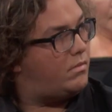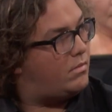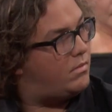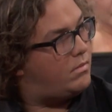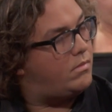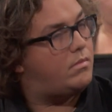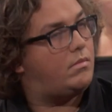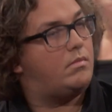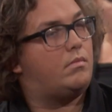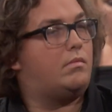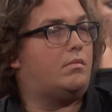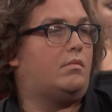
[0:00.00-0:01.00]

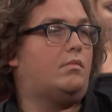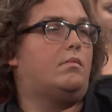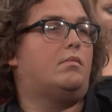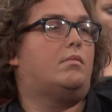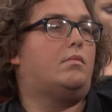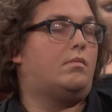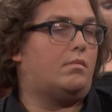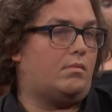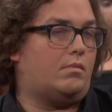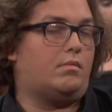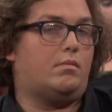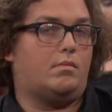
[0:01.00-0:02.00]

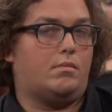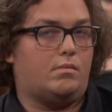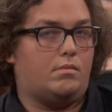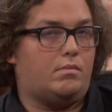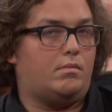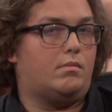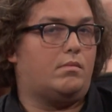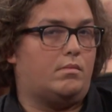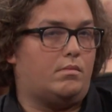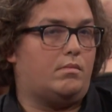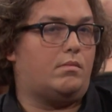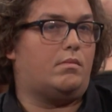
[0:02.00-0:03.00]

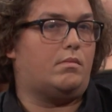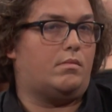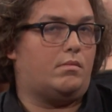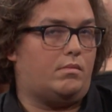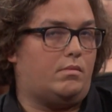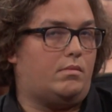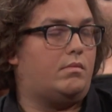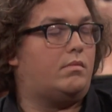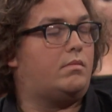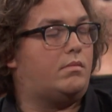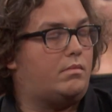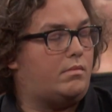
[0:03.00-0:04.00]

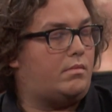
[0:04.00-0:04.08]
No words are spoken by the person on screen.